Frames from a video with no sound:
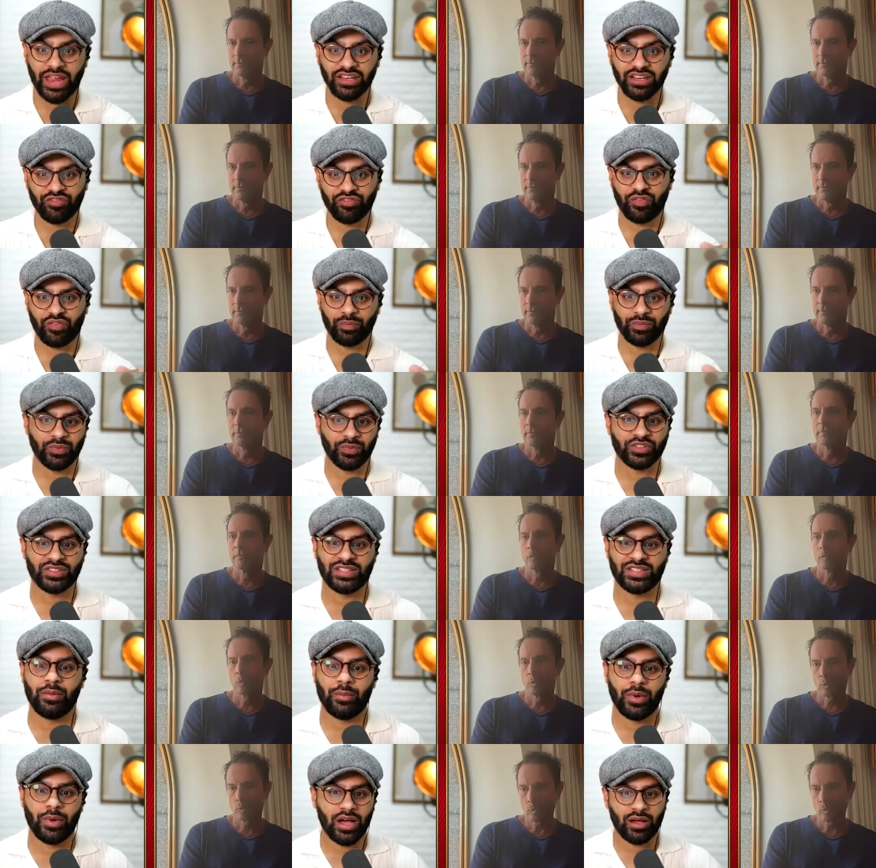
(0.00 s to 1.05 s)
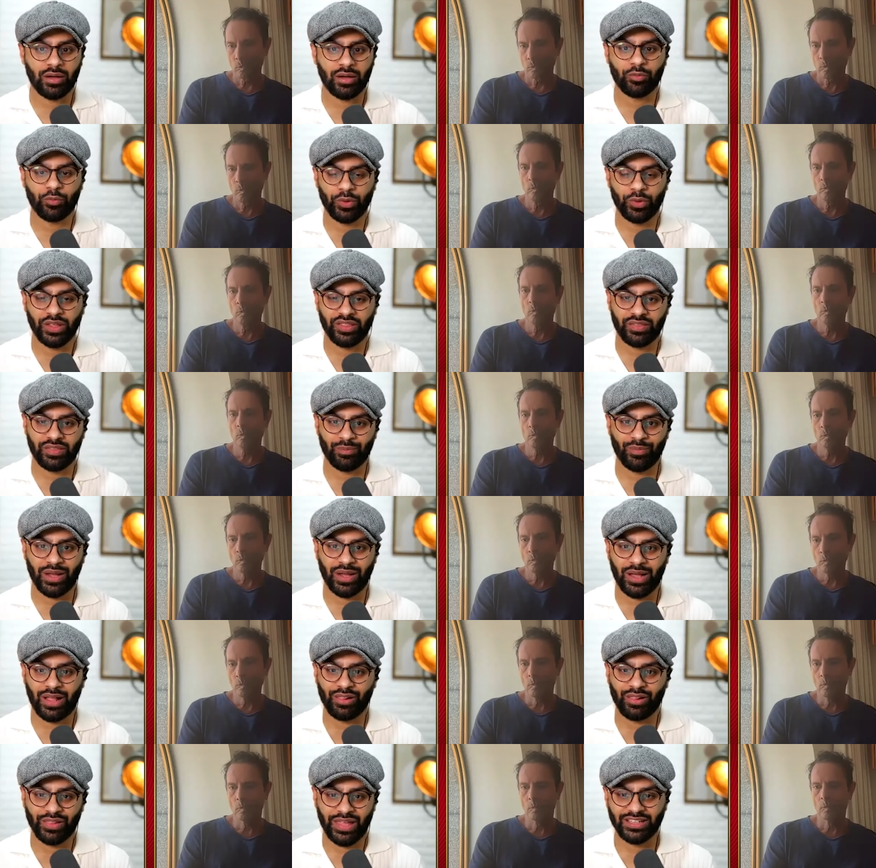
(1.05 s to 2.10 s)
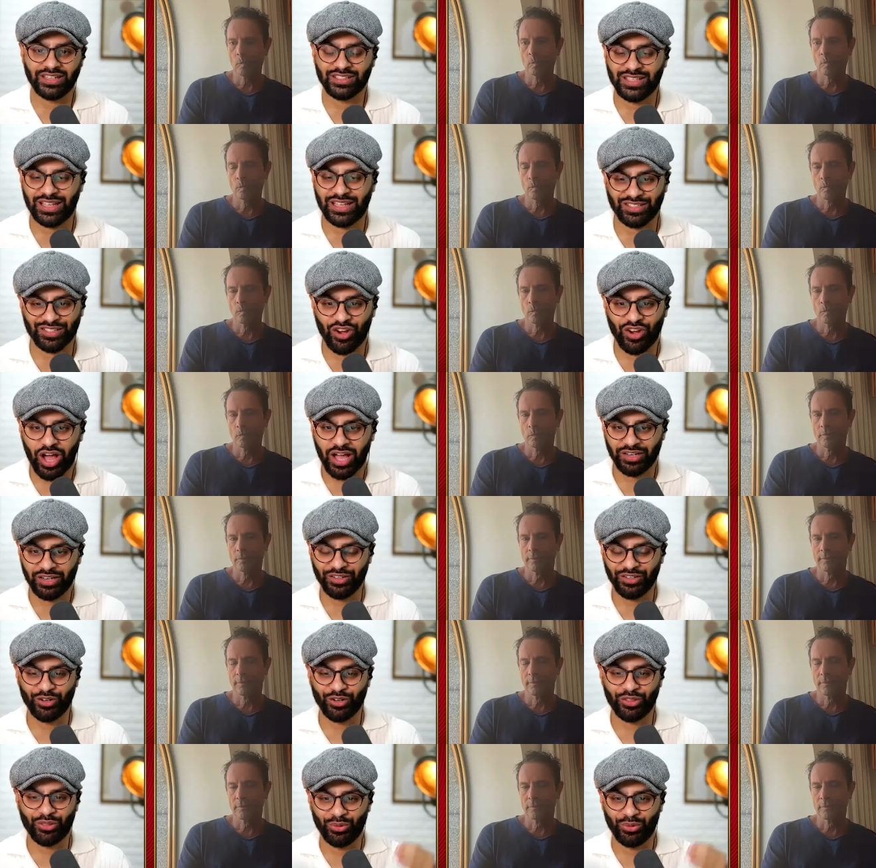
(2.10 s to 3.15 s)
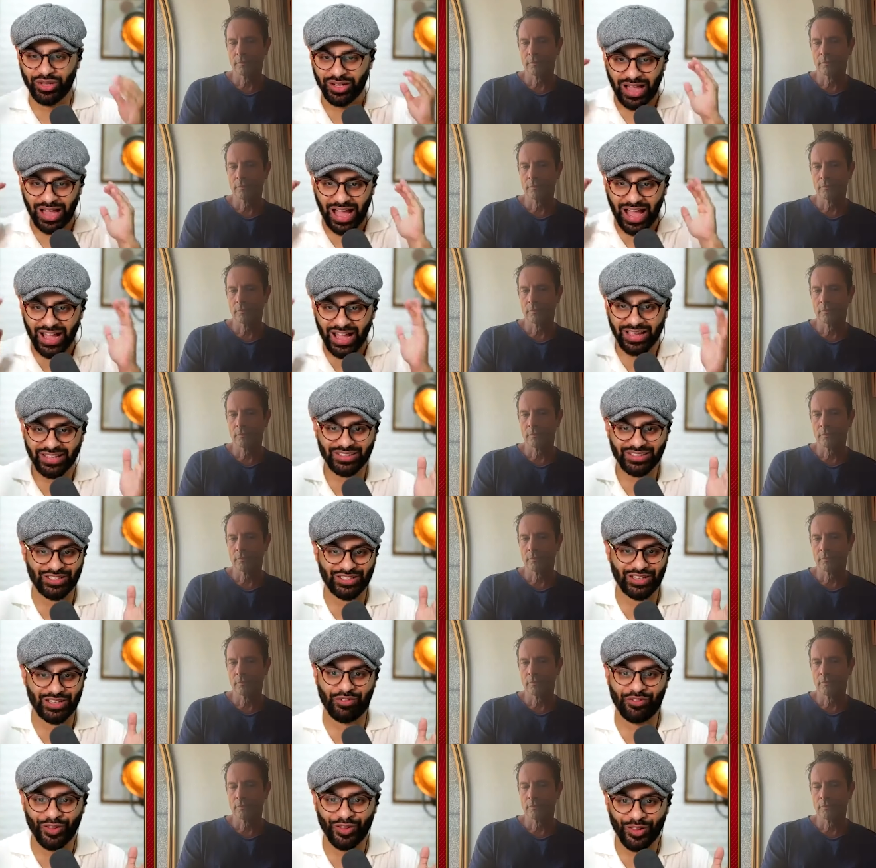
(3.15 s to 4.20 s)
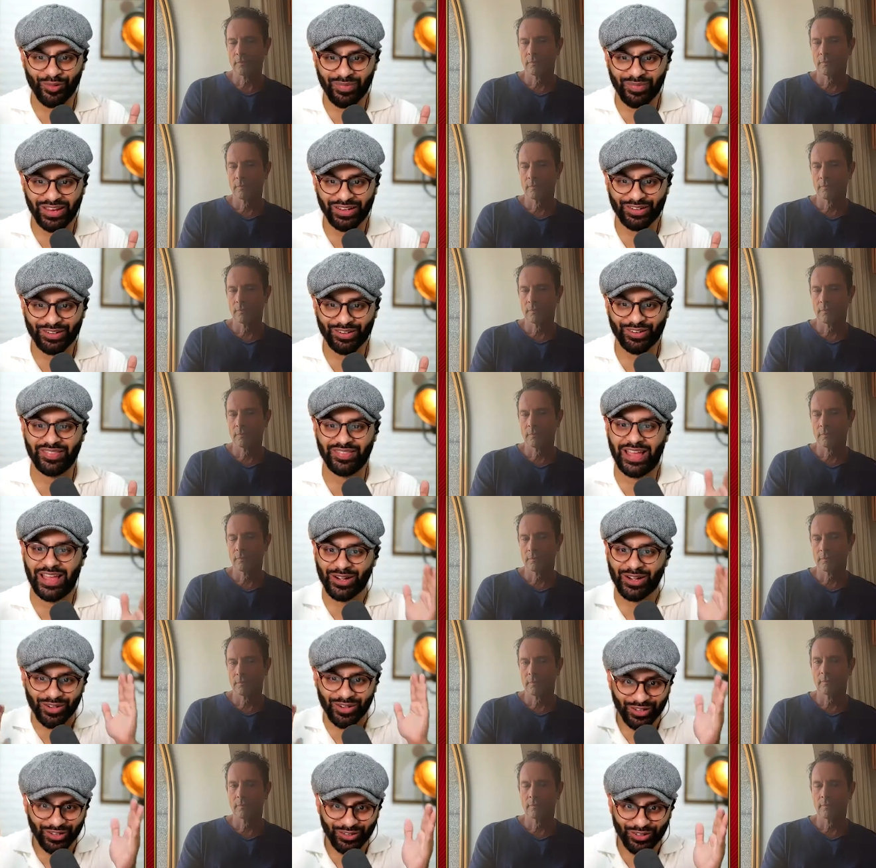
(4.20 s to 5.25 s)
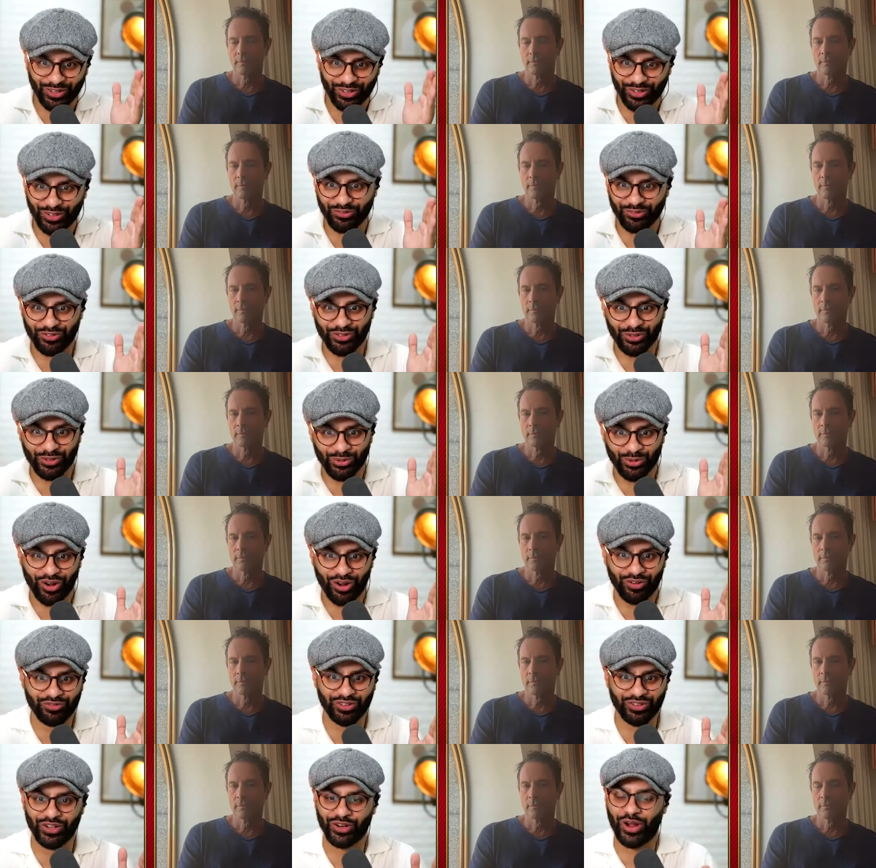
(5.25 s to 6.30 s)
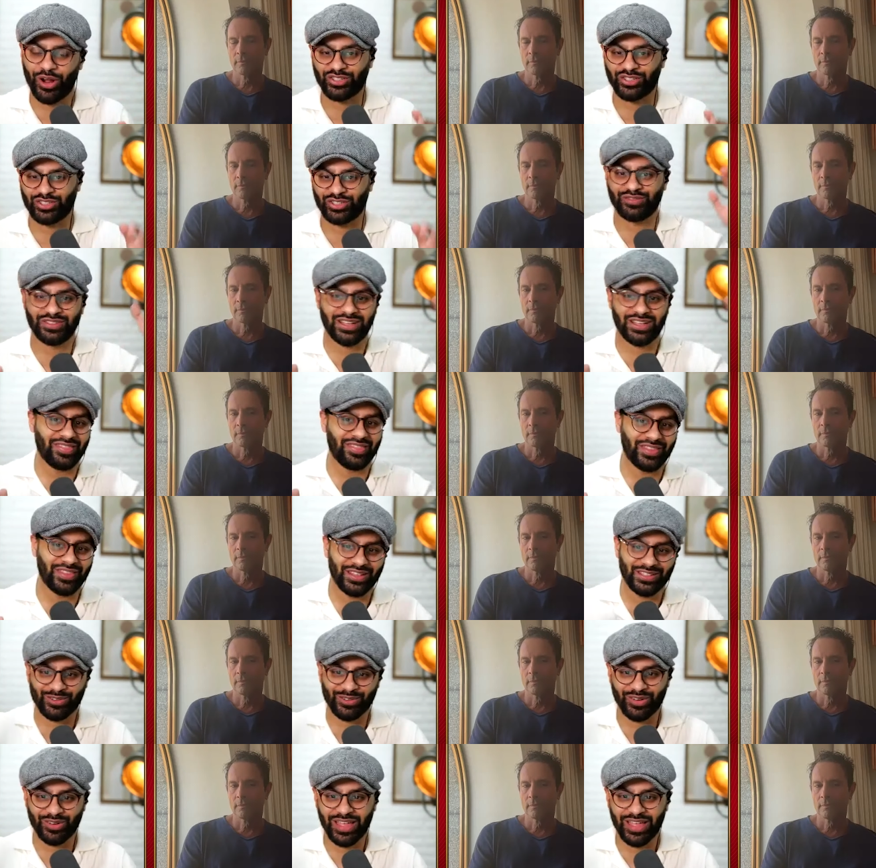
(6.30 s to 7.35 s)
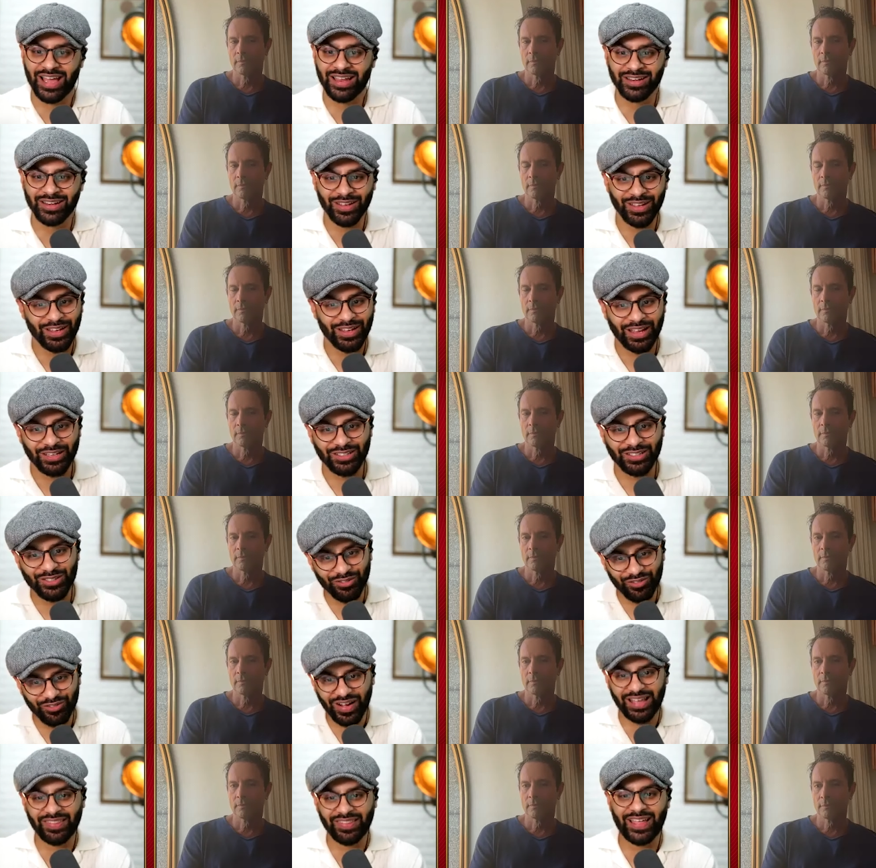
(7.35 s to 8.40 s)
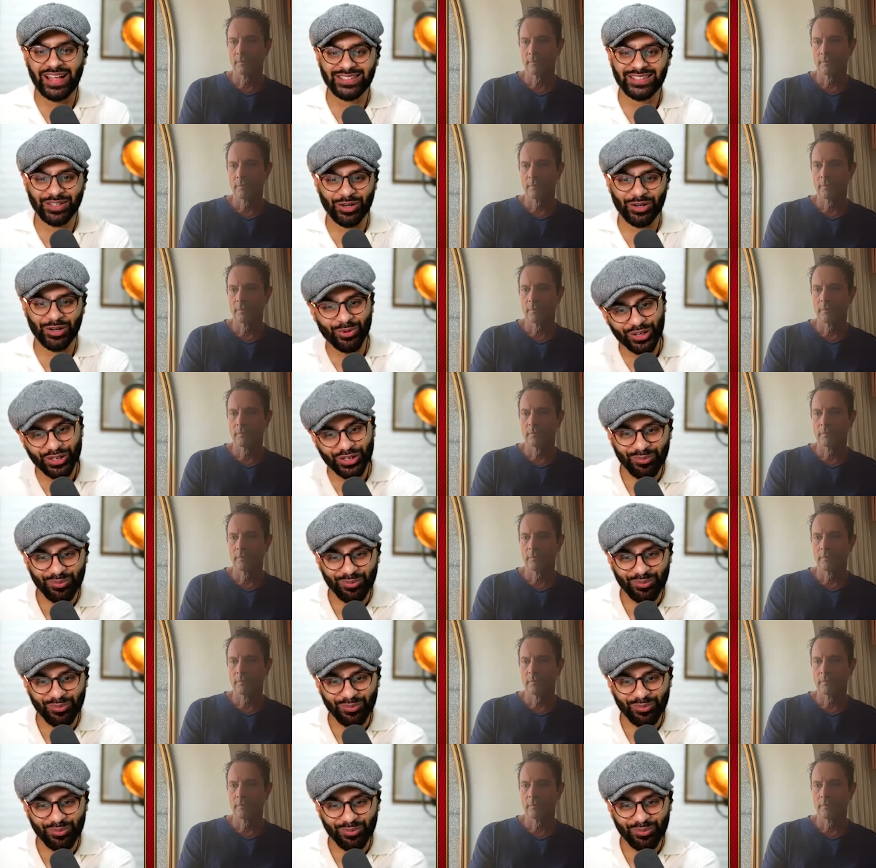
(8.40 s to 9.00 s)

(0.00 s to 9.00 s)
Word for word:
Speaker 1: f- cinema with a lens that's not, you know, through the eyes of a filmmaker and that critical view of, you know, I should have done this or that? do you find that's like a work in